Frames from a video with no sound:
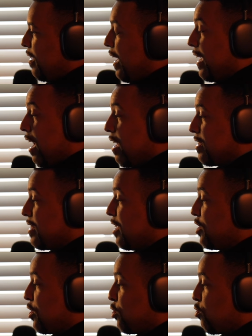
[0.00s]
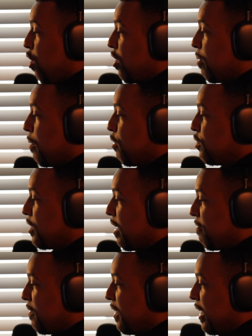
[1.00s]
It caused such a strong emotion, I
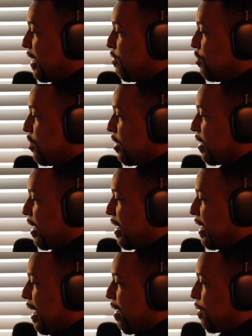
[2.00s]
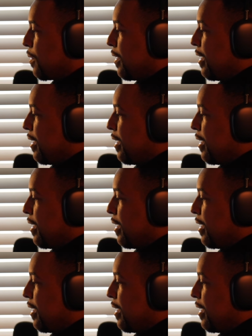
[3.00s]
feel like you shouldn't cut it out.